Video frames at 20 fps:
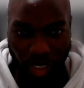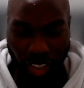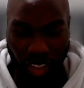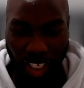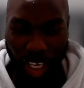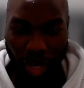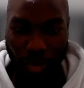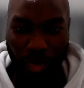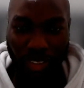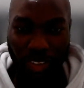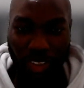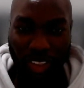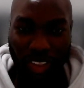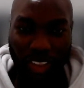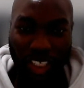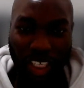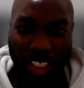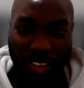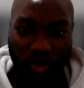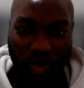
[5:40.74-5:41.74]
like I mentioned,
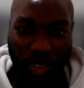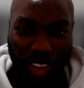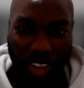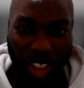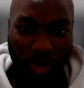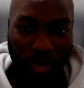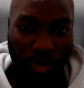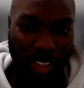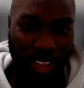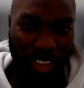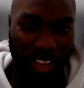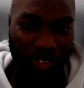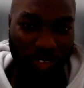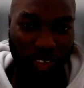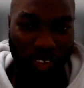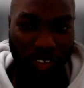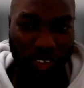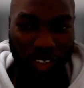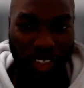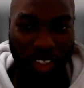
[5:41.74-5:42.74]
the task was name entity
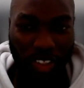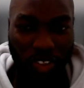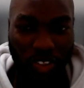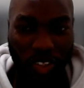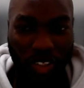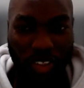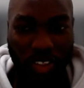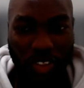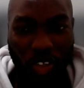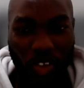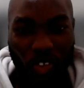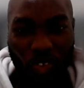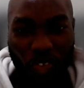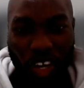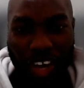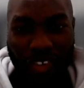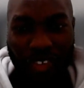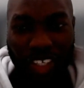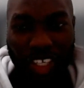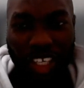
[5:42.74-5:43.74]
recognition. So if we
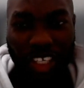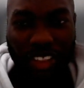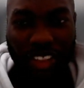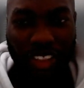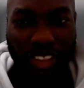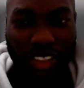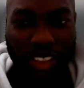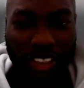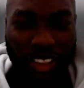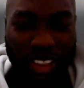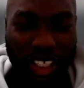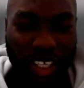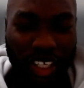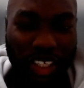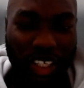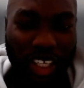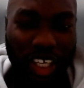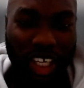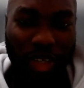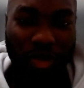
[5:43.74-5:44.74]
have an entity, say
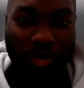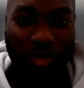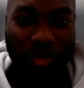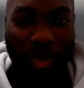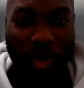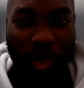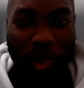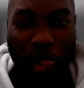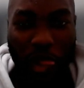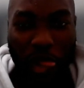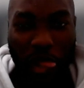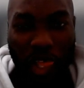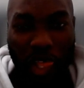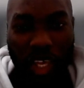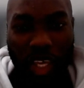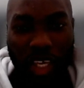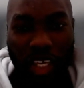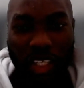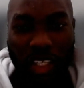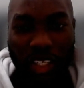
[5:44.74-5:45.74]
a name
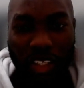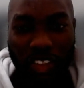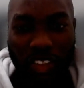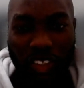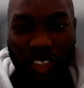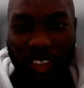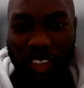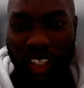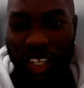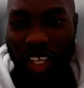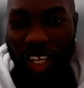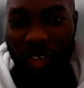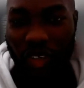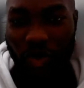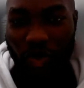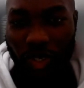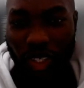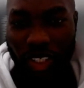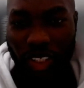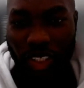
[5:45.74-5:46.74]
in a certain
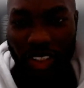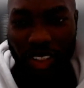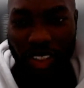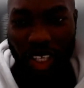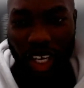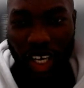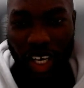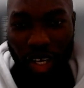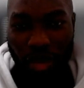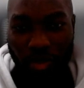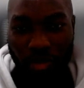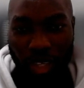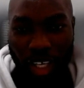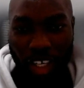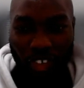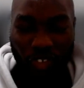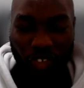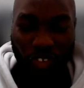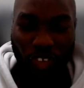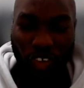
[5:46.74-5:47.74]
language,
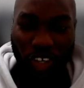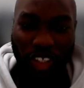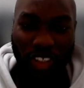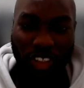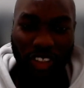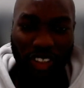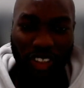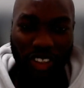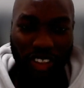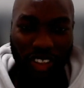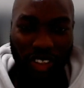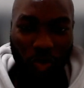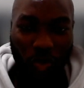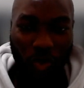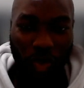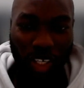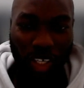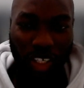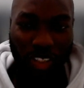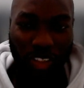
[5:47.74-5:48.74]
like French,
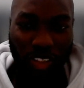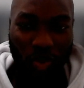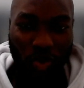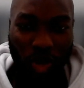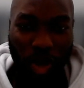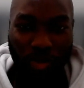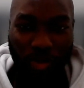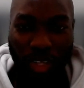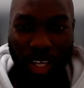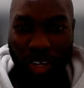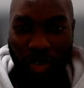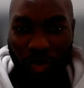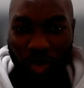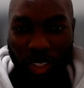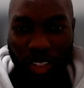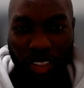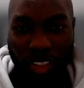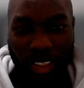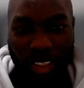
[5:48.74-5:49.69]
we can swap that with